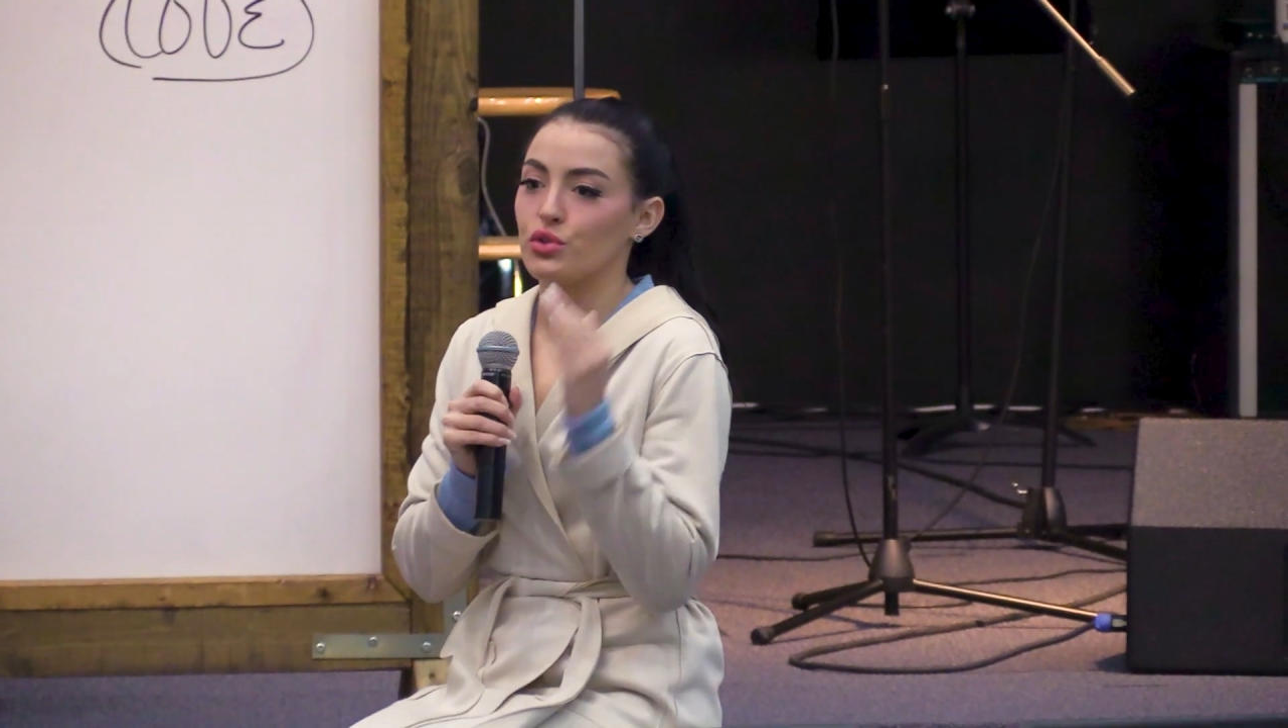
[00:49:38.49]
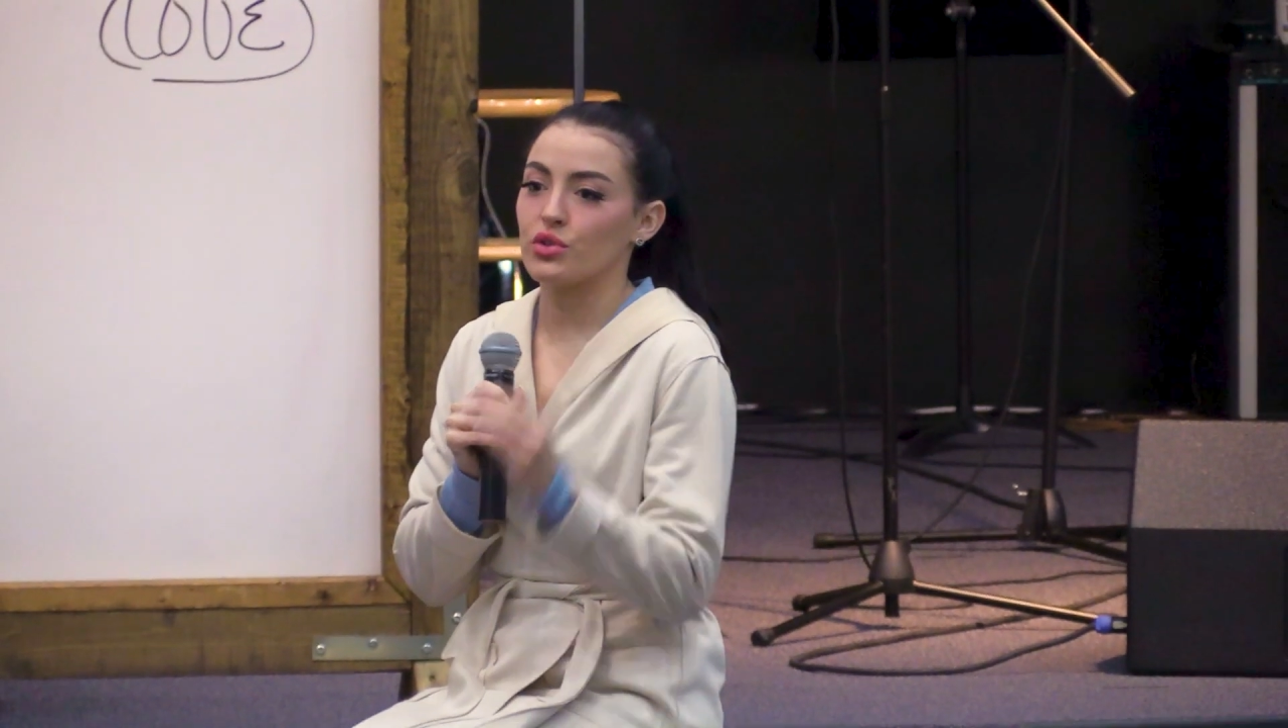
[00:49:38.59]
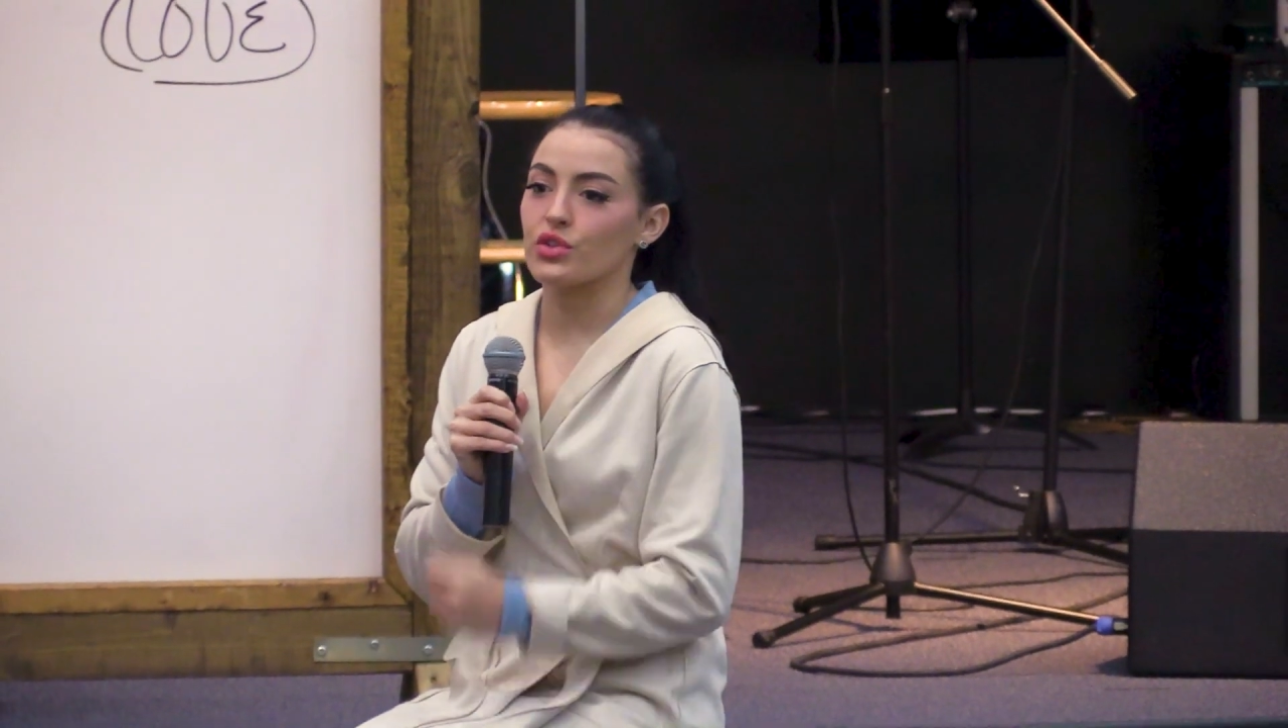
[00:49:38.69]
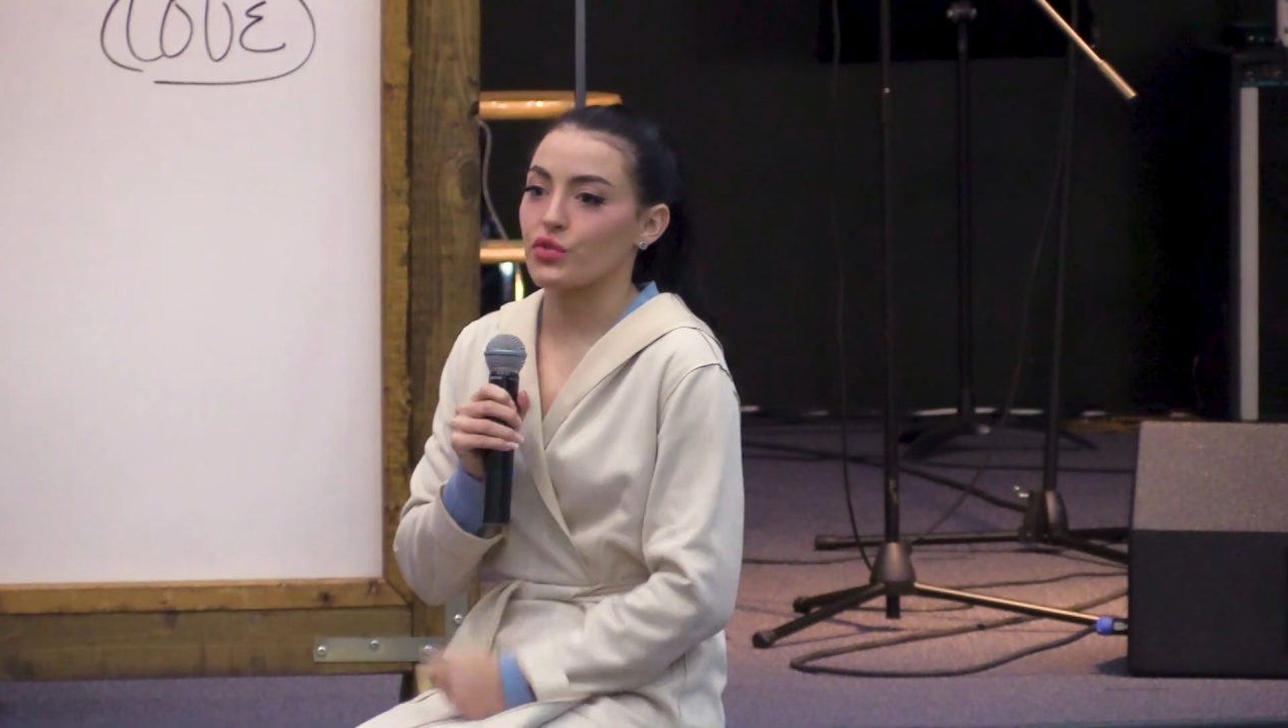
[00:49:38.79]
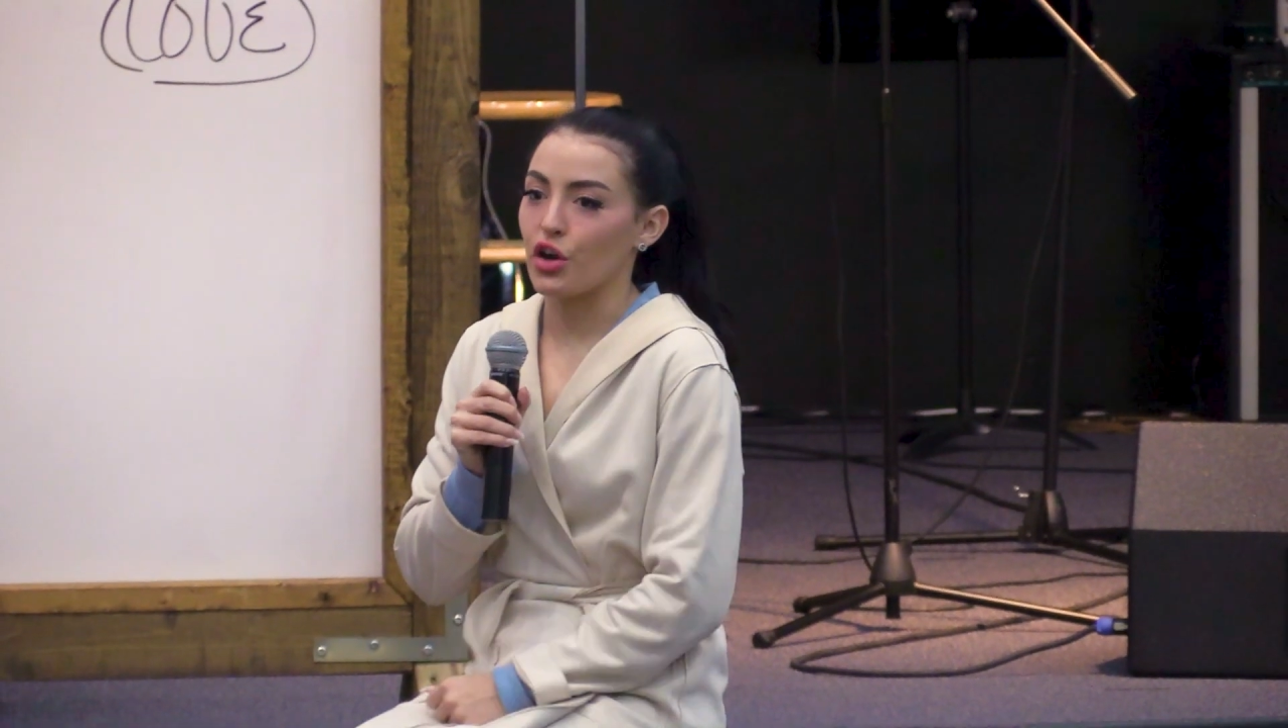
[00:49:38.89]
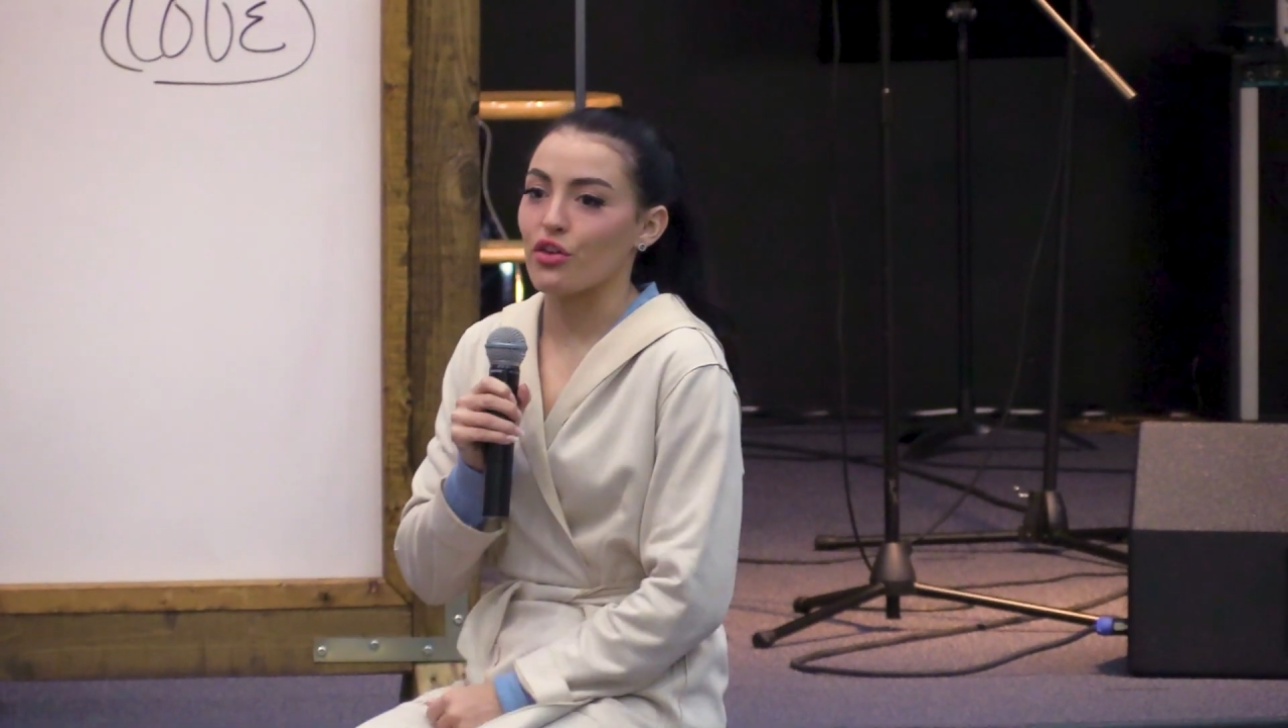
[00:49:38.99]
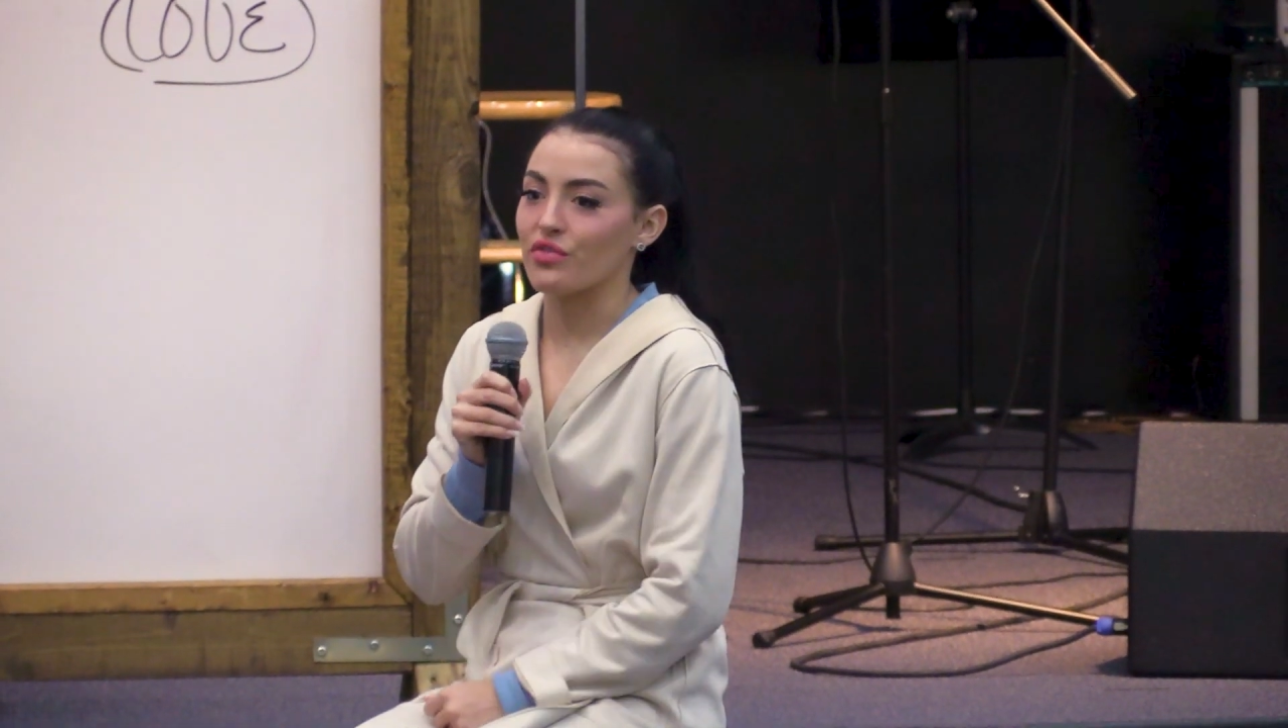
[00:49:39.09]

do this for our